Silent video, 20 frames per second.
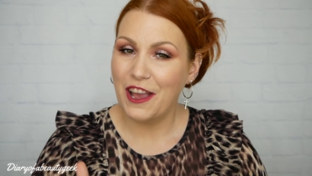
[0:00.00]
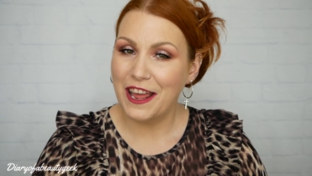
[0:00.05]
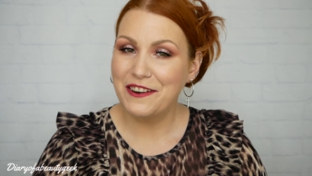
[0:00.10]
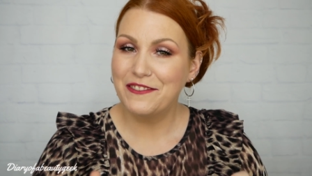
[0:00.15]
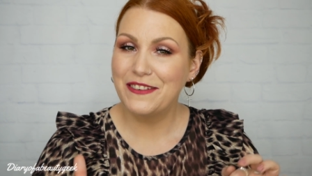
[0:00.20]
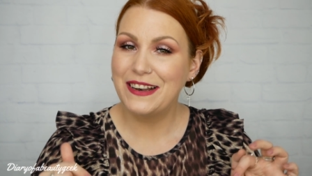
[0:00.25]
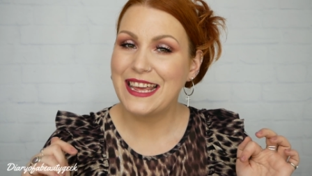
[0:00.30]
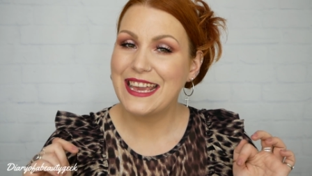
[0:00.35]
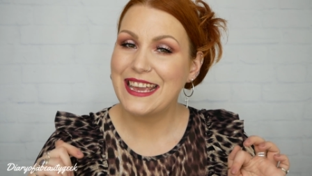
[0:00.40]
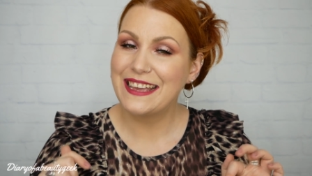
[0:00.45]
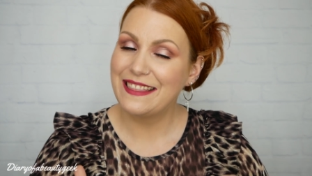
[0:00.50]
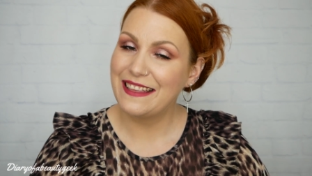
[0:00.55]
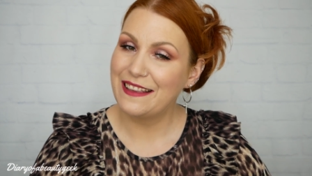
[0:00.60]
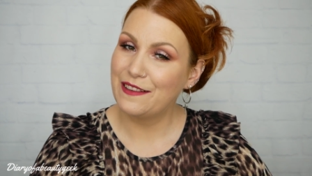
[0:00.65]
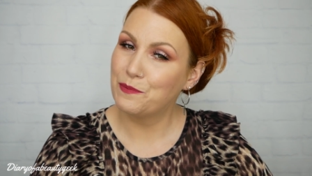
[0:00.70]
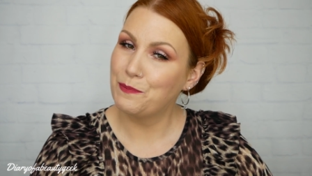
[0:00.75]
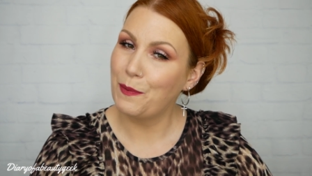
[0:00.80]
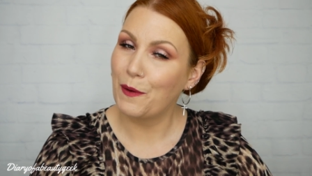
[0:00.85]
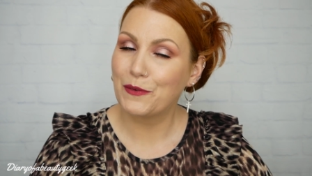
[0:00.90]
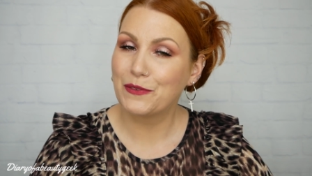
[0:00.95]
Generally in
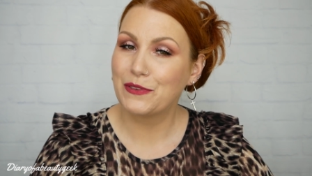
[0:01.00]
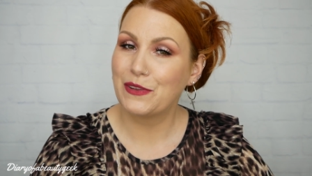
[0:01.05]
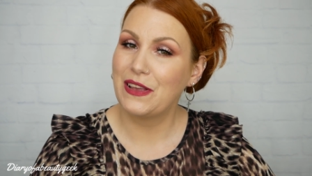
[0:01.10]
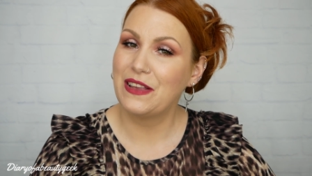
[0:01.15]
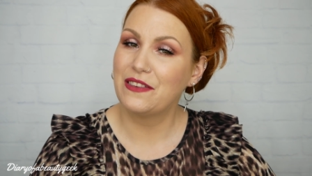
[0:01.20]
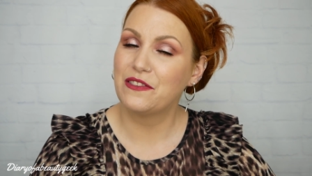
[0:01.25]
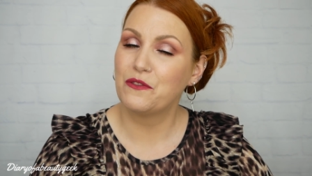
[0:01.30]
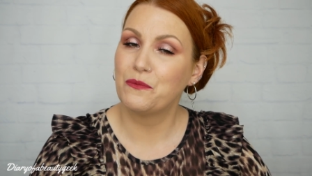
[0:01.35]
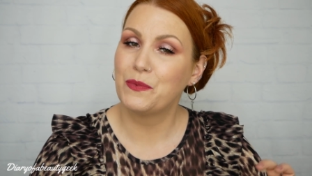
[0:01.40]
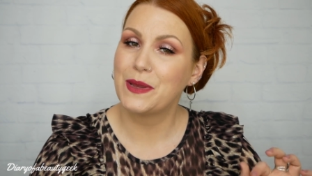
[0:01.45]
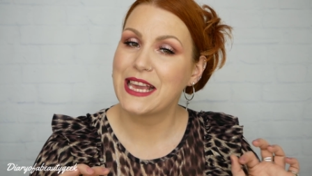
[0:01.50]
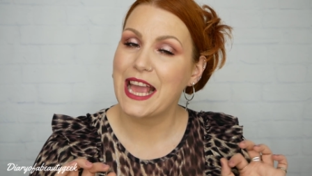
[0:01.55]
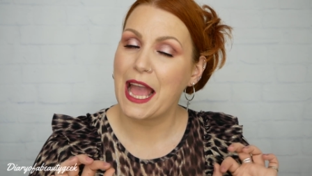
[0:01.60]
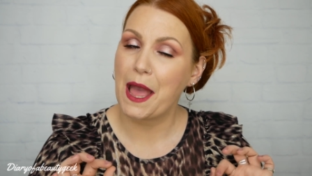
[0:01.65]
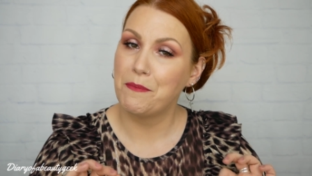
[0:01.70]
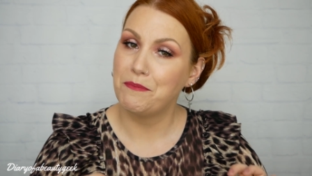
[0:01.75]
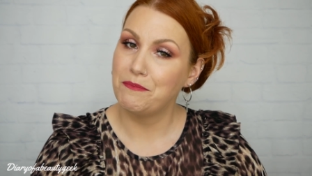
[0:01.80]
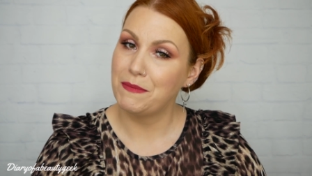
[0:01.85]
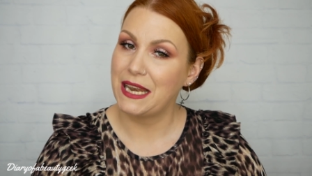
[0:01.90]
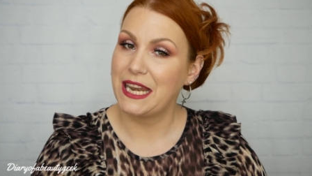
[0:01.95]
these boxes we
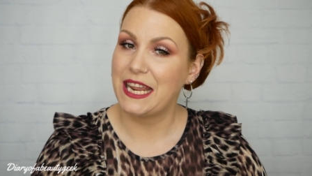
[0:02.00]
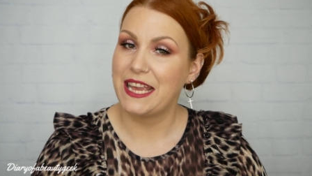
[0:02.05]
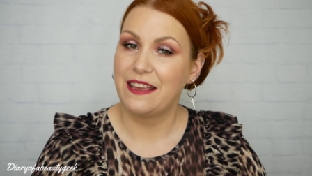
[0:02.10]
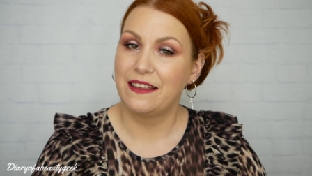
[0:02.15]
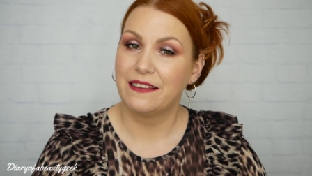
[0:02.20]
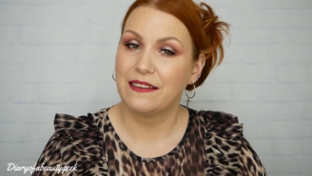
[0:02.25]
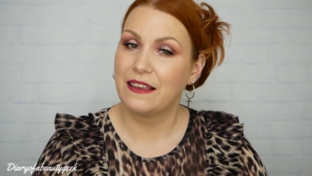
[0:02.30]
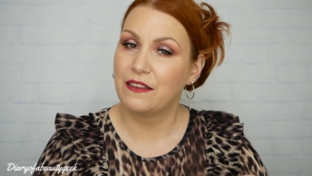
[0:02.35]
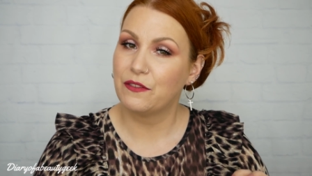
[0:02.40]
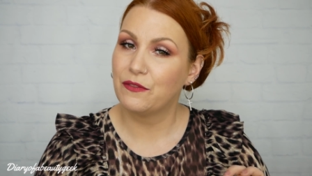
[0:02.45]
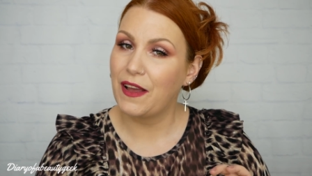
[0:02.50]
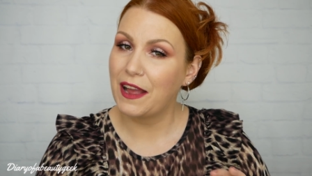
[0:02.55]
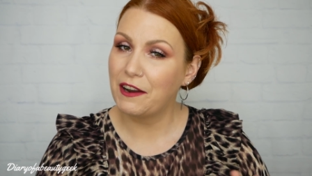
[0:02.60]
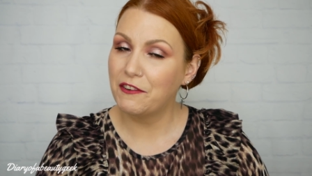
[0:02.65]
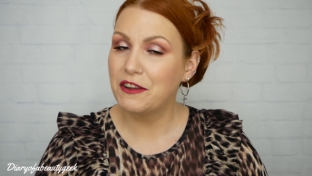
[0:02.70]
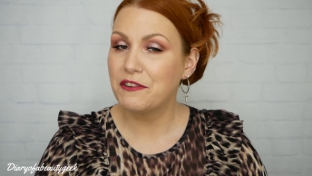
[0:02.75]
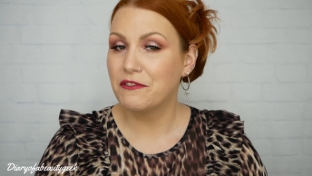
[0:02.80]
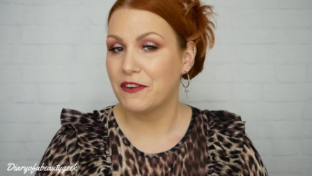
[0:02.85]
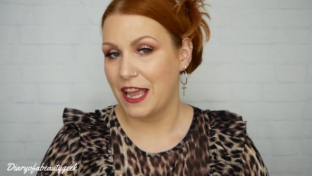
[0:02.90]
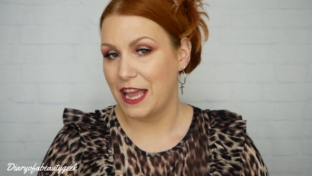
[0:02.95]
get minis. It's
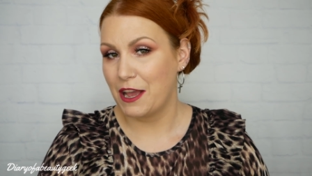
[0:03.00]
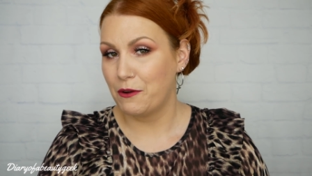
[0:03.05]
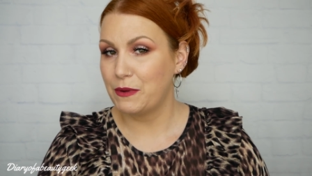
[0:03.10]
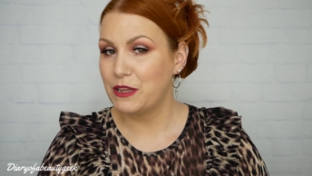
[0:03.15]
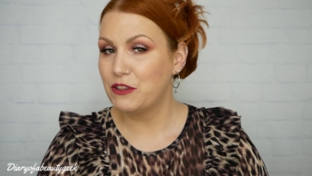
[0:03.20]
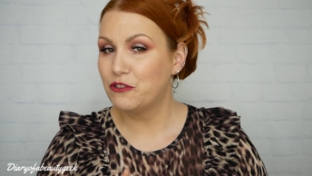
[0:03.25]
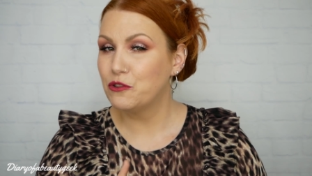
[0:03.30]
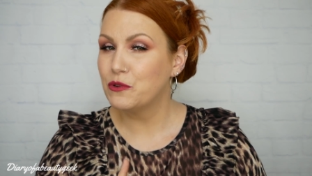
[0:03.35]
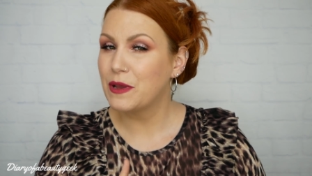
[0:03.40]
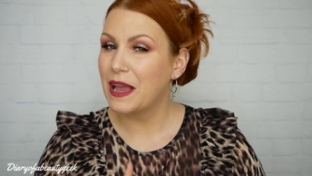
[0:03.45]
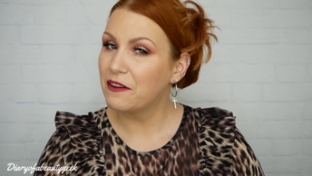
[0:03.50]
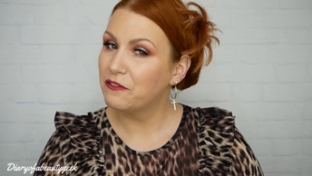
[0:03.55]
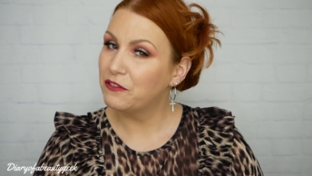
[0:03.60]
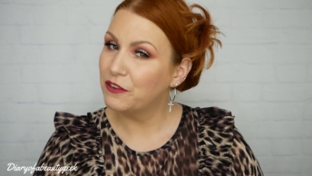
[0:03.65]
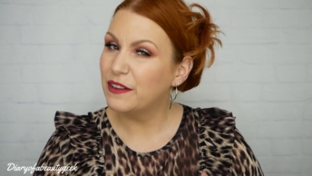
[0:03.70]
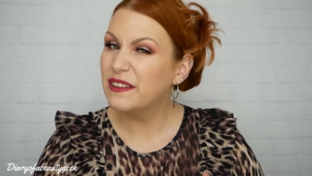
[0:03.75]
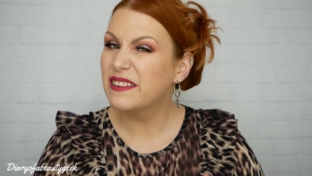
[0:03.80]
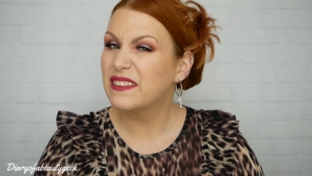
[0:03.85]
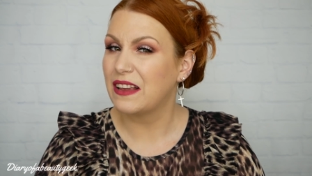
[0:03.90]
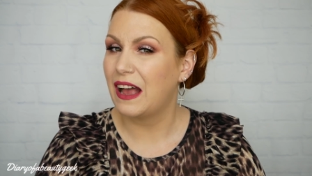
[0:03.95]
very rare we do get
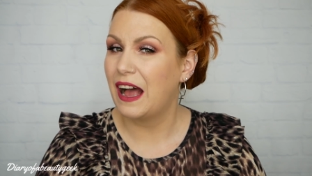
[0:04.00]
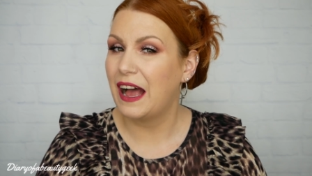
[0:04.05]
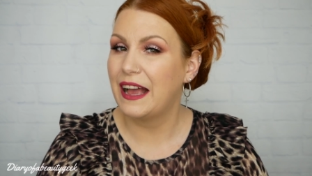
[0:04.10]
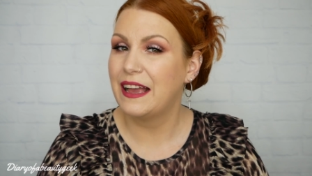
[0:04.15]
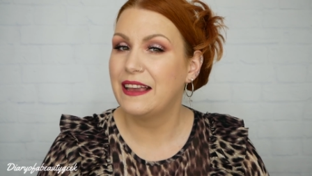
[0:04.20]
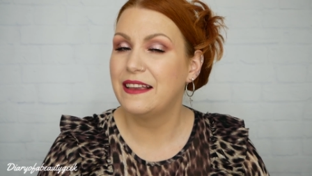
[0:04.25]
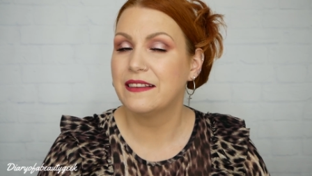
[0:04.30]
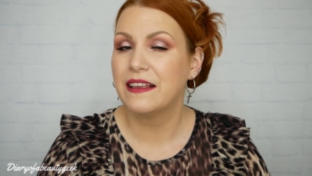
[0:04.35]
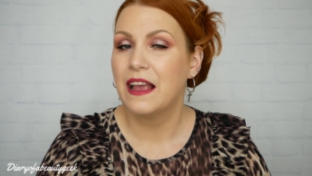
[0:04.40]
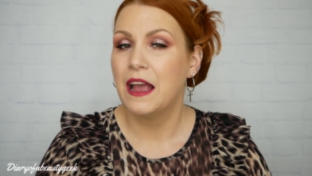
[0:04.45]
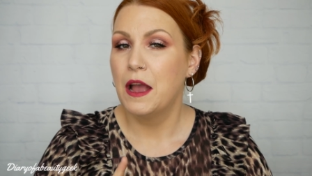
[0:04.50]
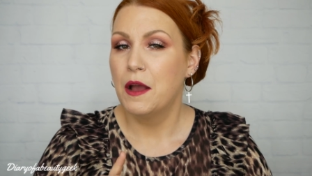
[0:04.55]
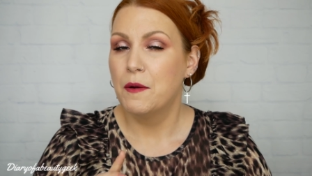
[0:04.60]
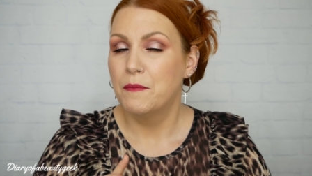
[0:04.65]
full size.